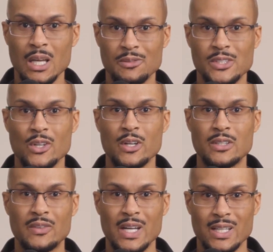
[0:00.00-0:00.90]
And we're
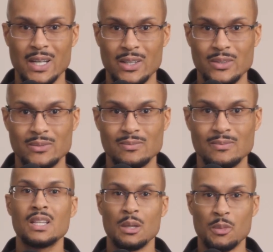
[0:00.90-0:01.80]
starting right now.
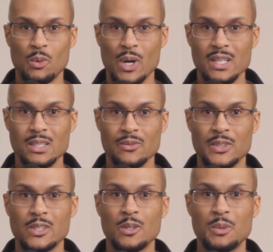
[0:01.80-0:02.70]
Number one,
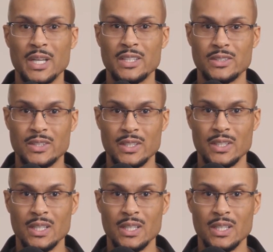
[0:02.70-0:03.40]
renewable energy.